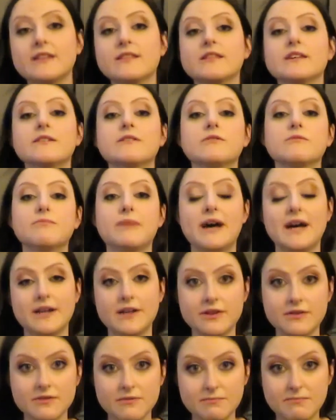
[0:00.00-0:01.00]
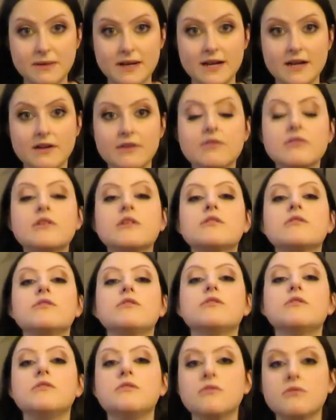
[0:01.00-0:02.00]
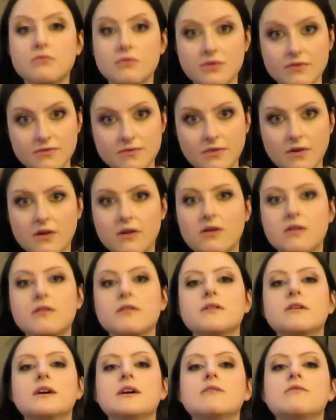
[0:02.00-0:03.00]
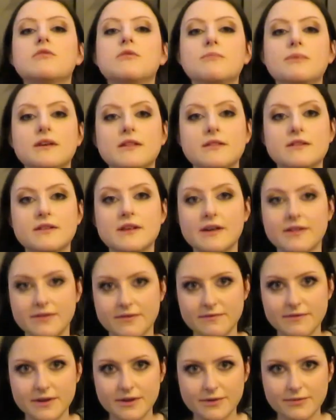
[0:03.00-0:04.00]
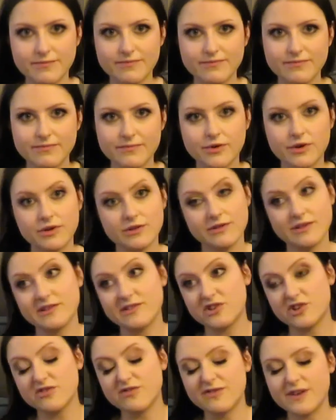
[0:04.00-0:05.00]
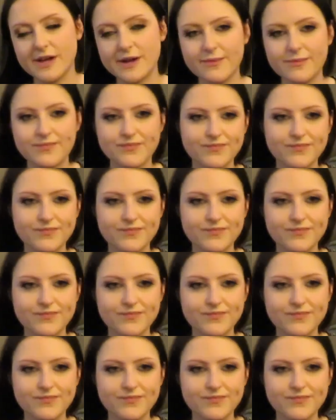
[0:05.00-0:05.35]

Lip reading: That is bad news bears. You will fall. It will be the death of you, or at least your feet.